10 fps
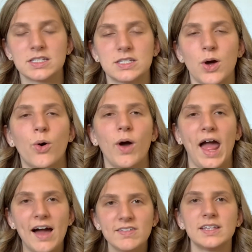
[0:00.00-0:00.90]
So
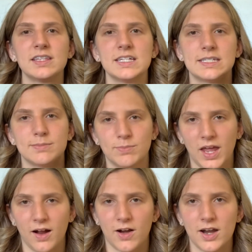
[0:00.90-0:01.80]
having this
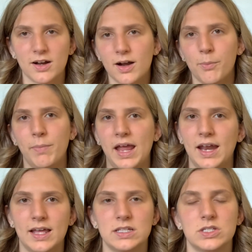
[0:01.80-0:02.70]
carrier
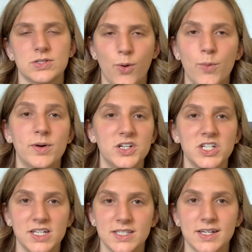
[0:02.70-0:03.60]
made it so much
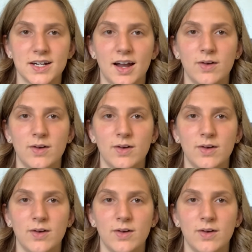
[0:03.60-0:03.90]
easier.